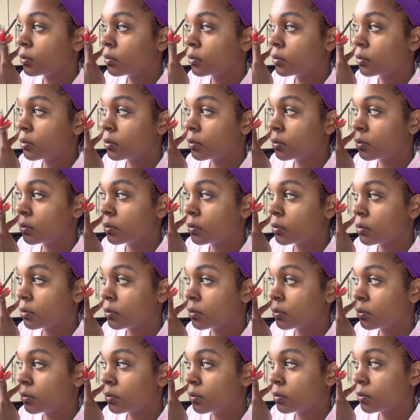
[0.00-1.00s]

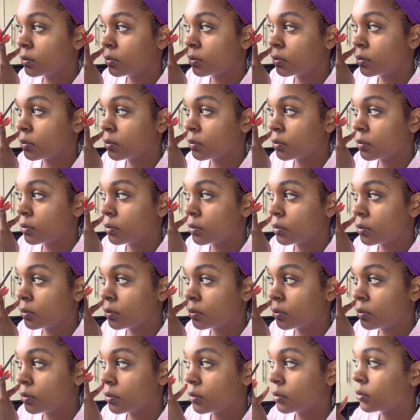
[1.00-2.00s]

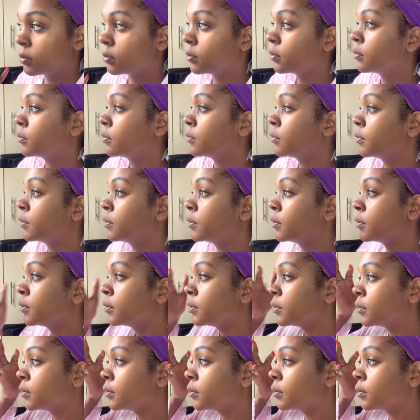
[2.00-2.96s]
Nobody speaks.